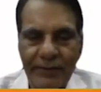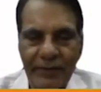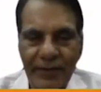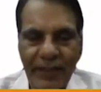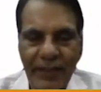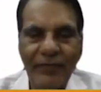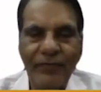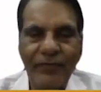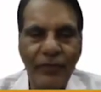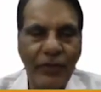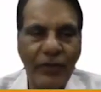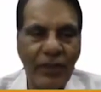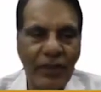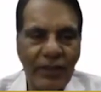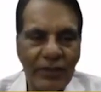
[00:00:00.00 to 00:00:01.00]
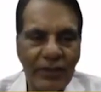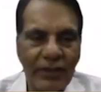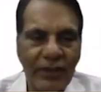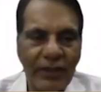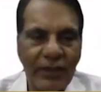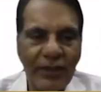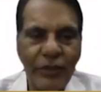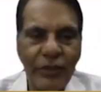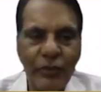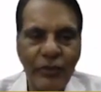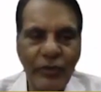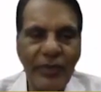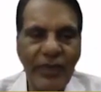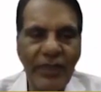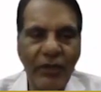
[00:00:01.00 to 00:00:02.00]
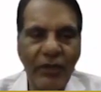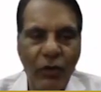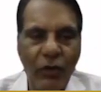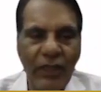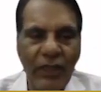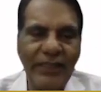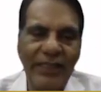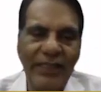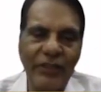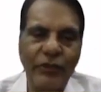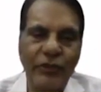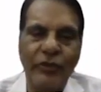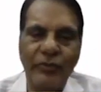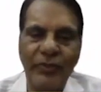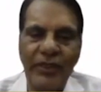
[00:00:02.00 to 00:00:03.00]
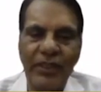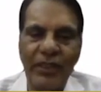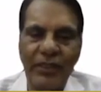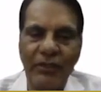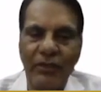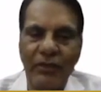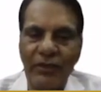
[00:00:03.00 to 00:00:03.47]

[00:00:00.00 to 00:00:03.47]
Therefore, it should be, all tests should be done